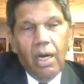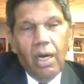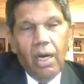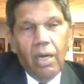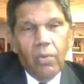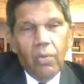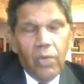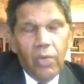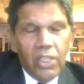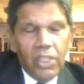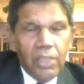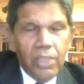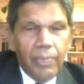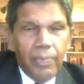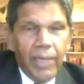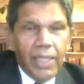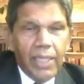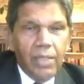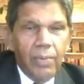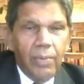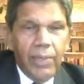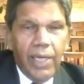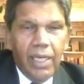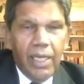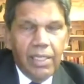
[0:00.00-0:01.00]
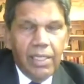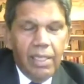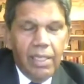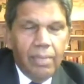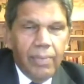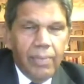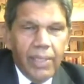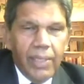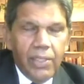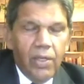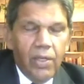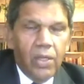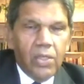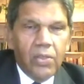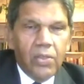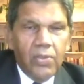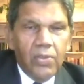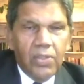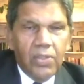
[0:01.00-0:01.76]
on which, by the way, I did my doctoral